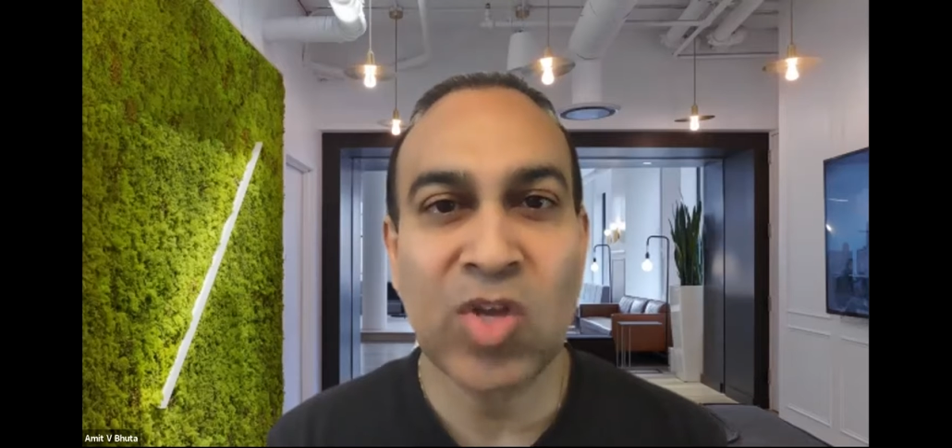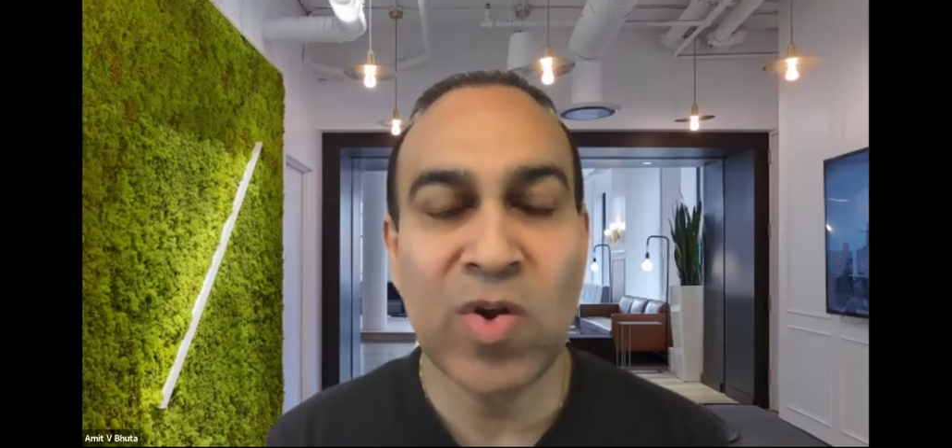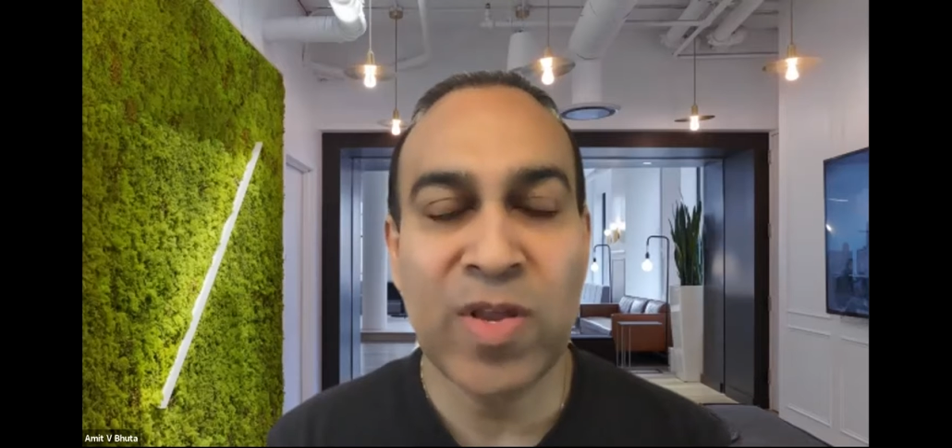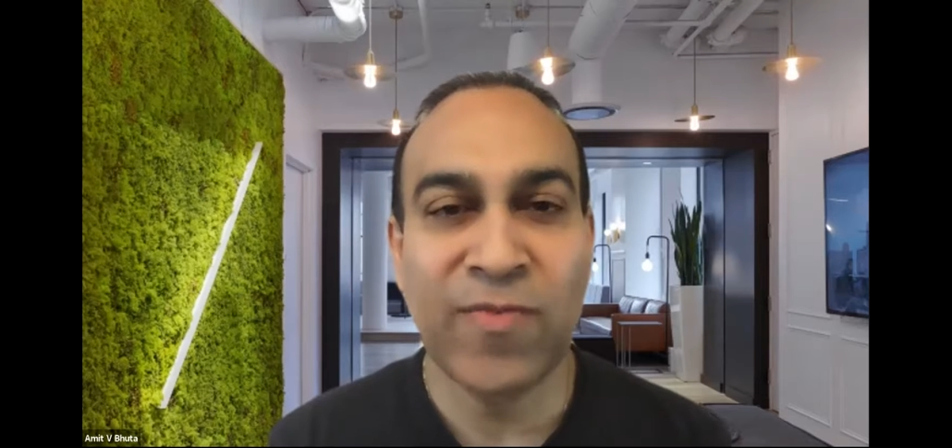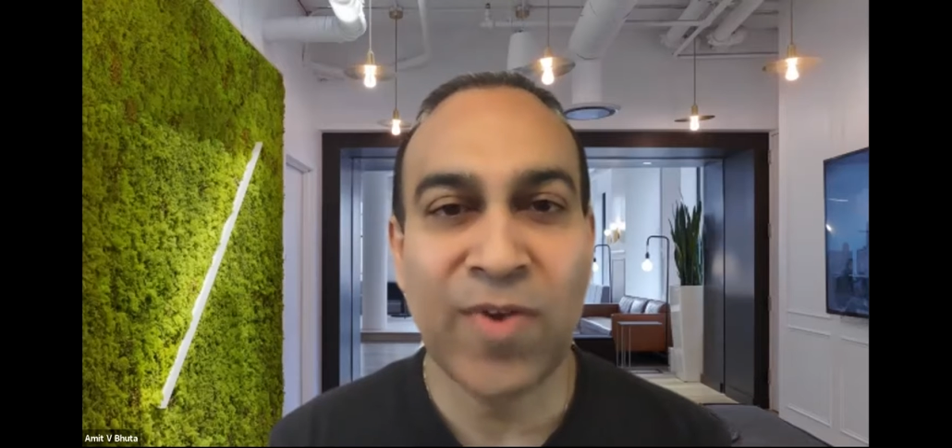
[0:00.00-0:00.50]

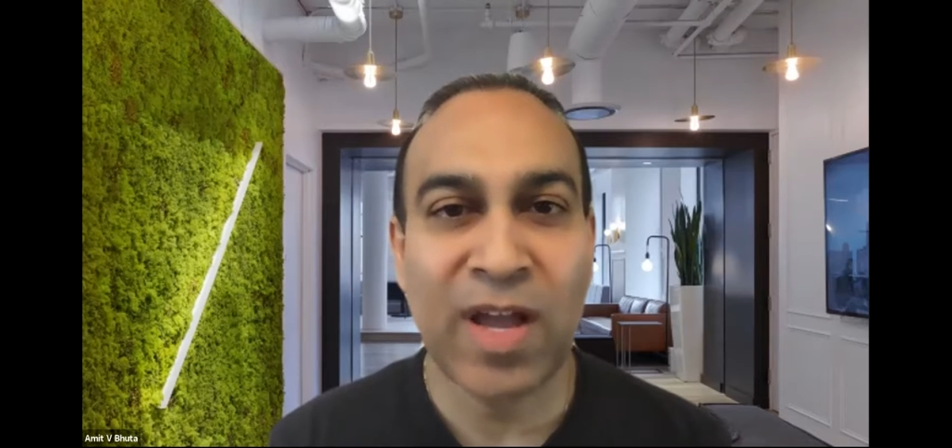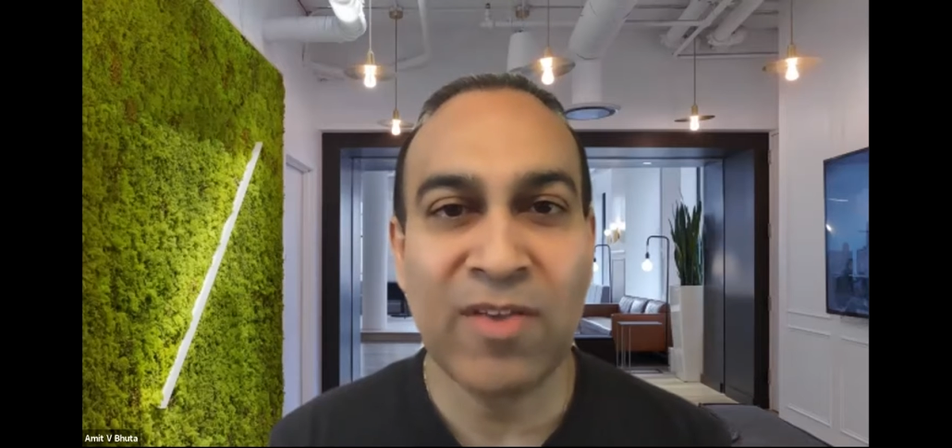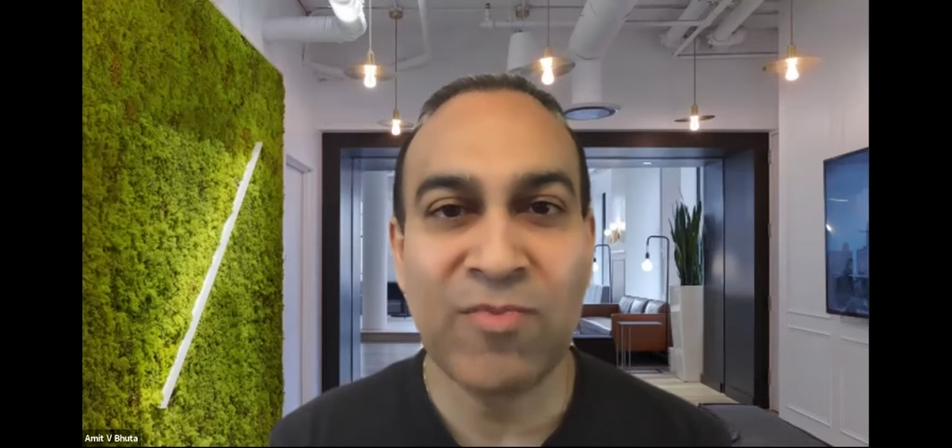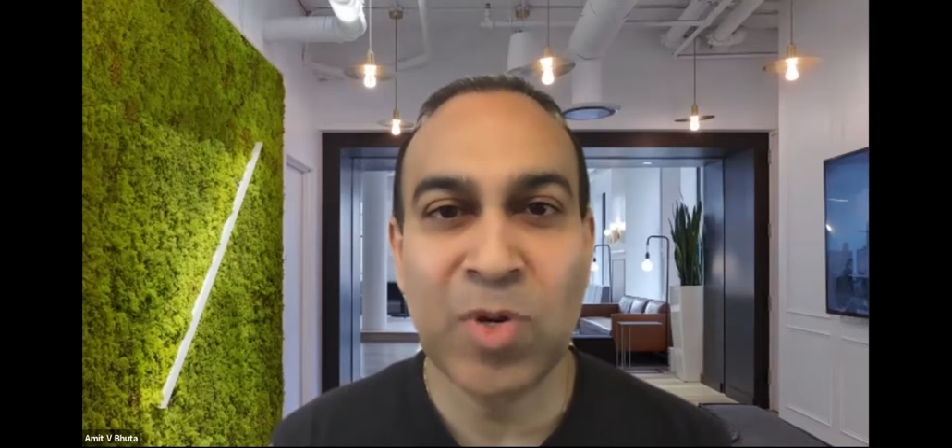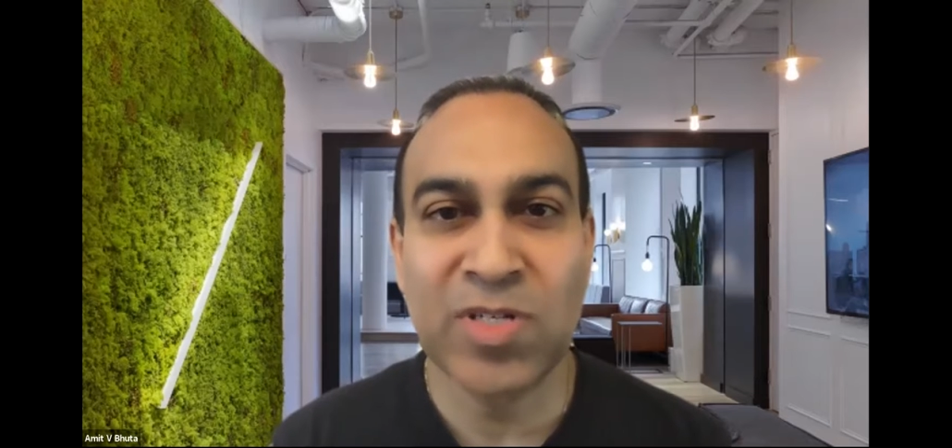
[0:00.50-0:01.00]

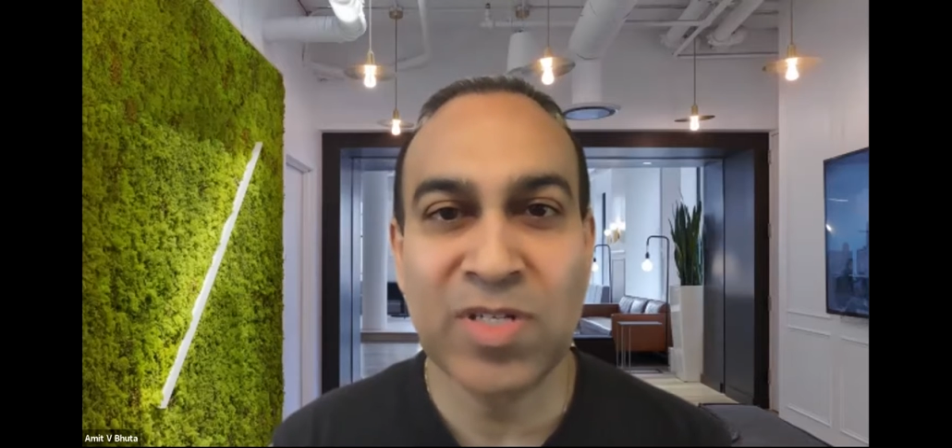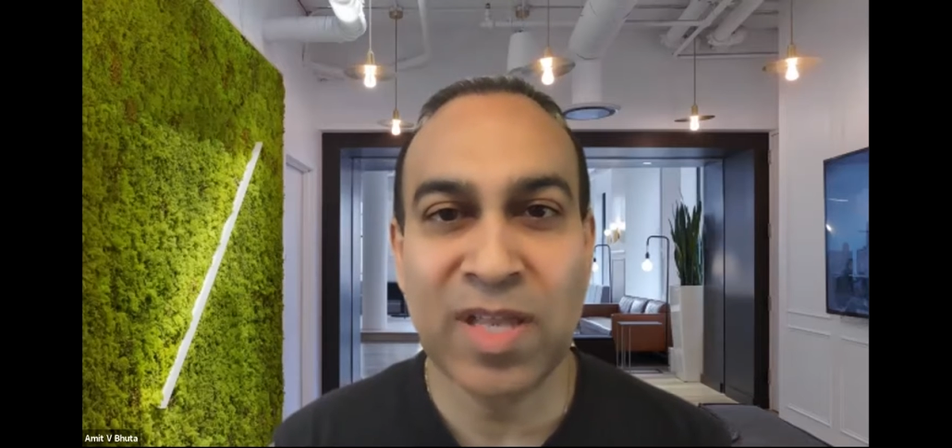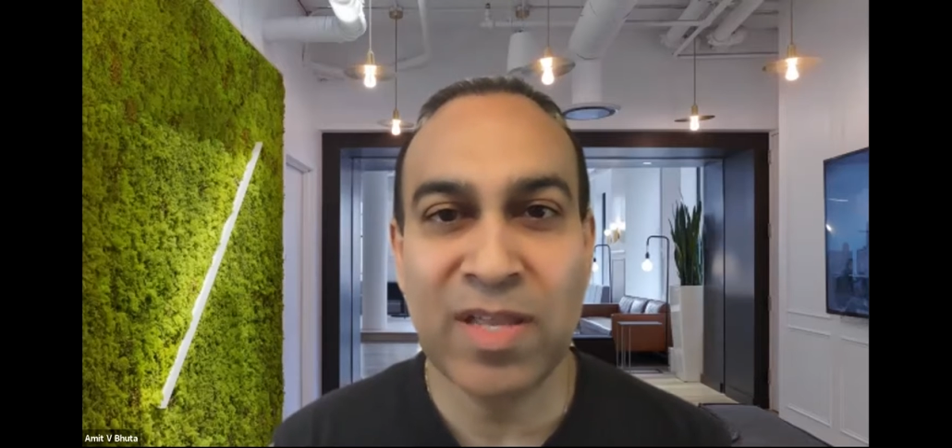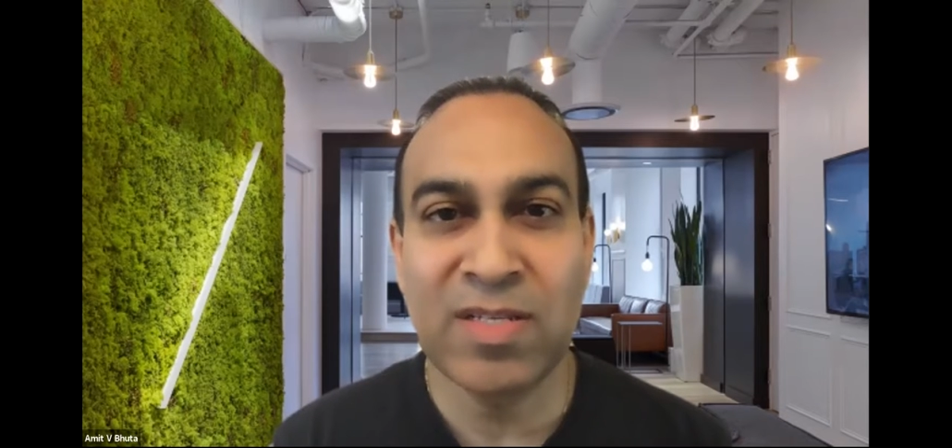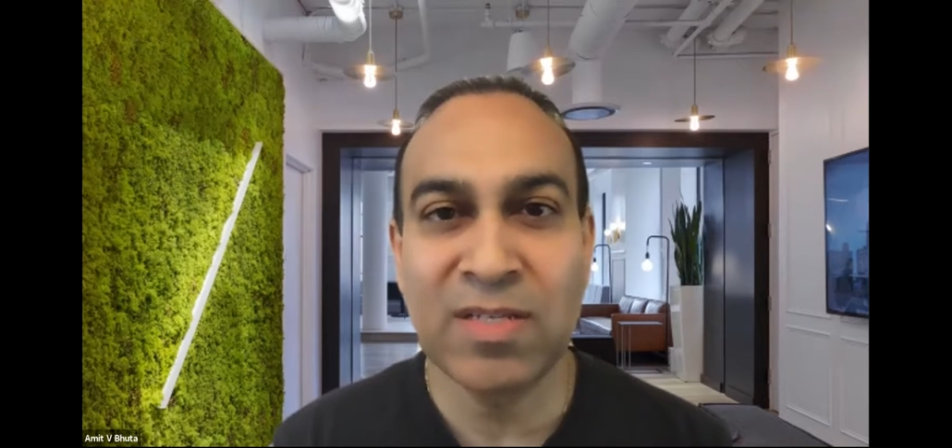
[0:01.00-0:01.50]

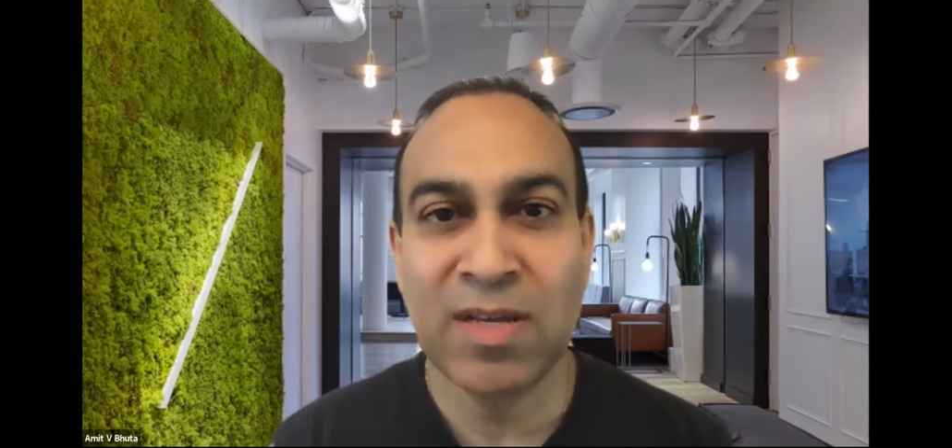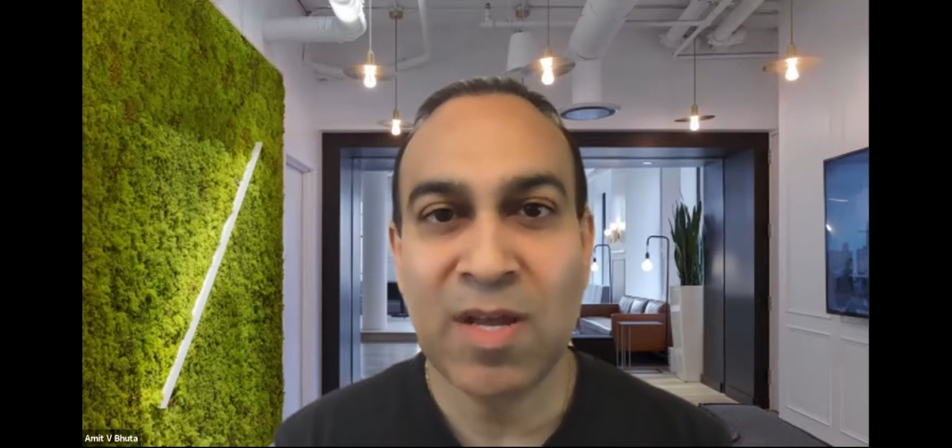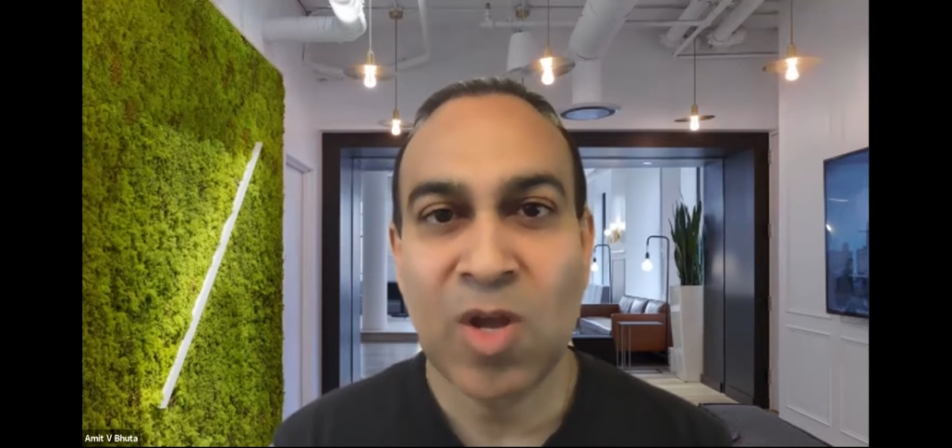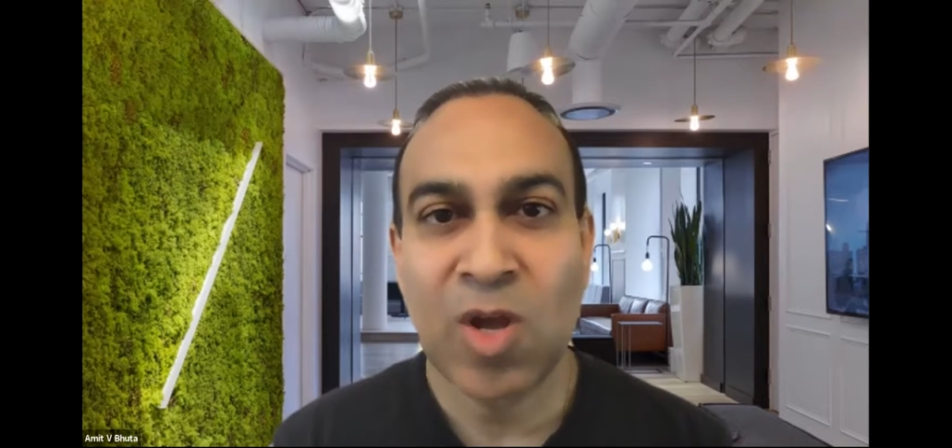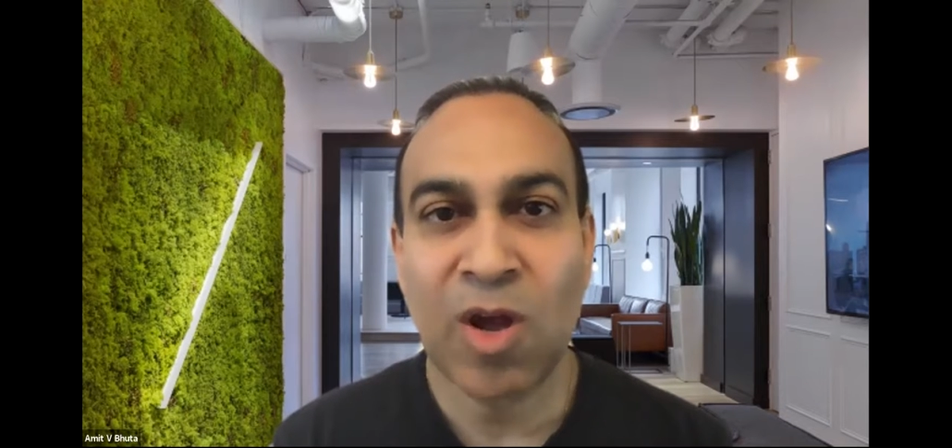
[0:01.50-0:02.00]
35%
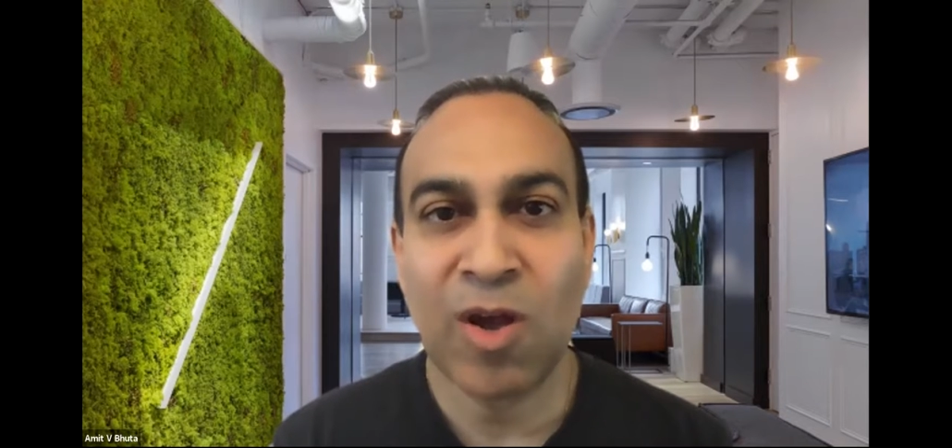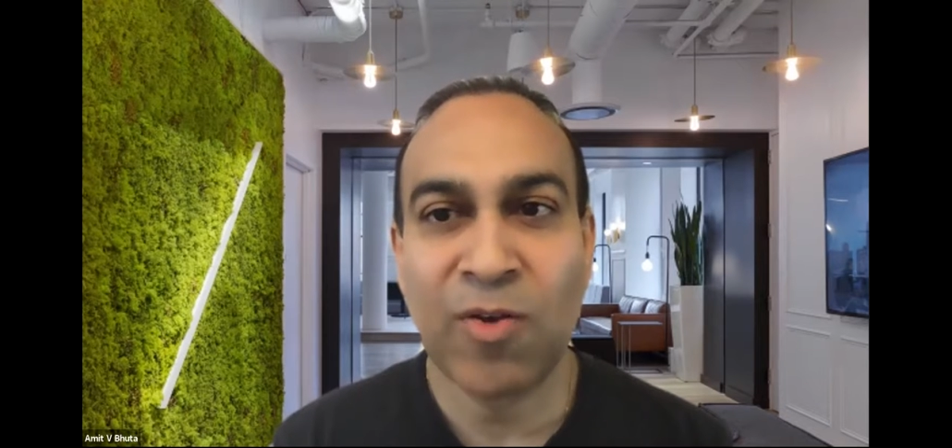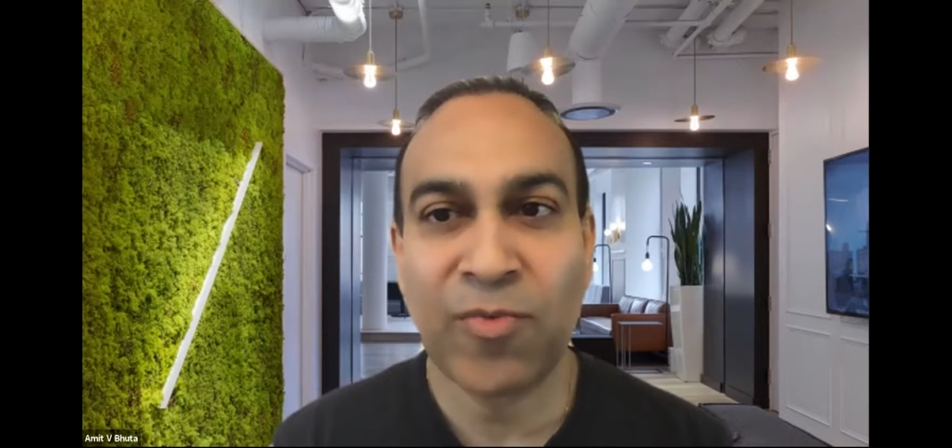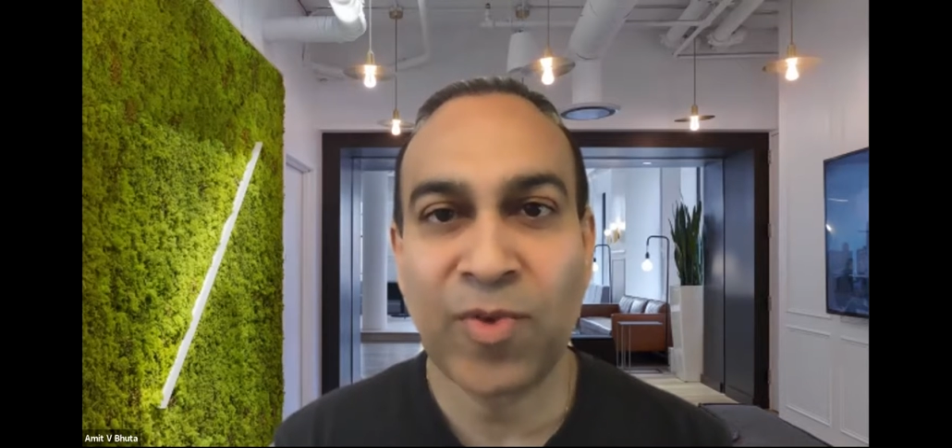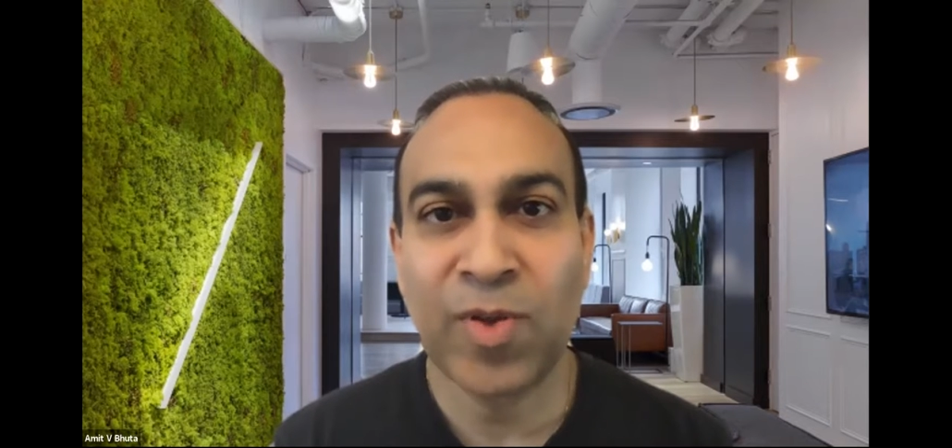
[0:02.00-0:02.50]
of